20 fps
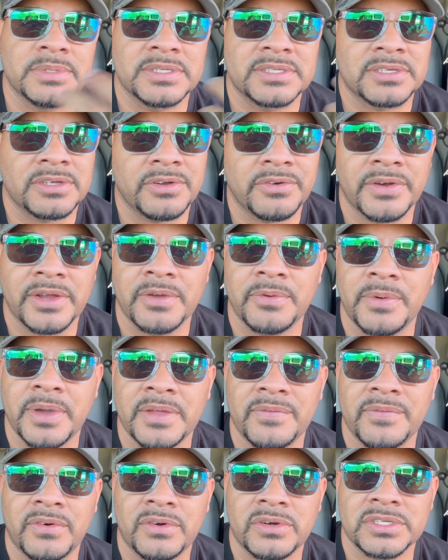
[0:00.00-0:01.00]
is a great
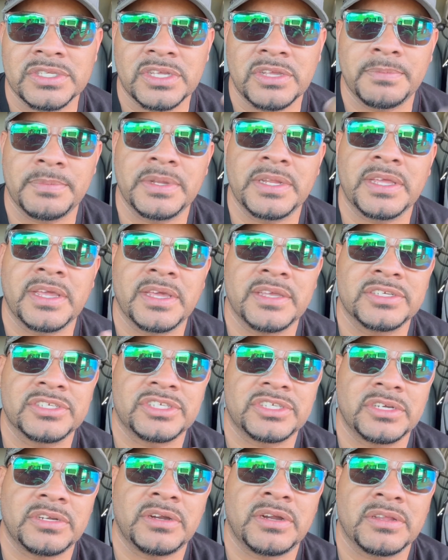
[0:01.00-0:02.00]
way us to communicate and
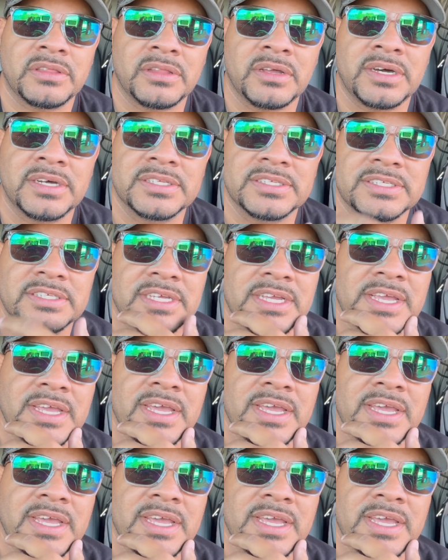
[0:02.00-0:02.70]
share our thoughts.